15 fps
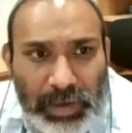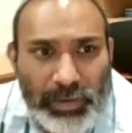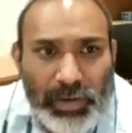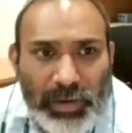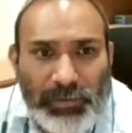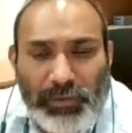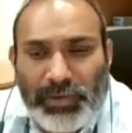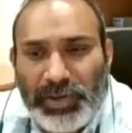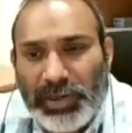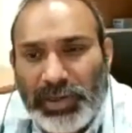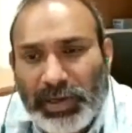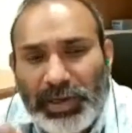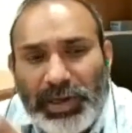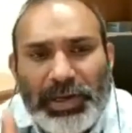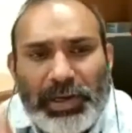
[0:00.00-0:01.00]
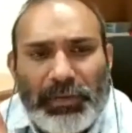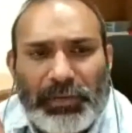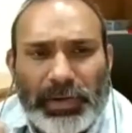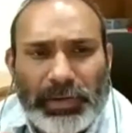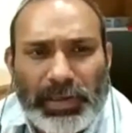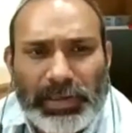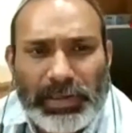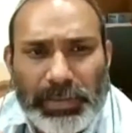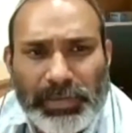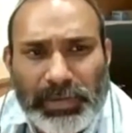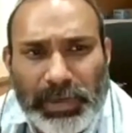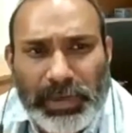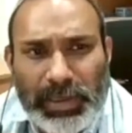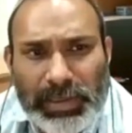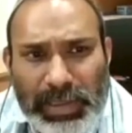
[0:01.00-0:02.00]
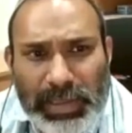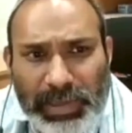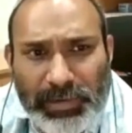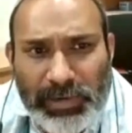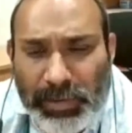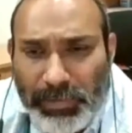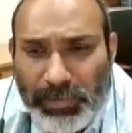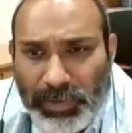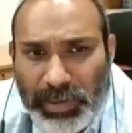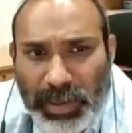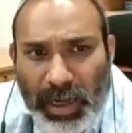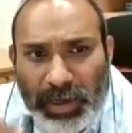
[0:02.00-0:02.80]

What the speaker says: So if you see the key difference, the substance as well as the procedure,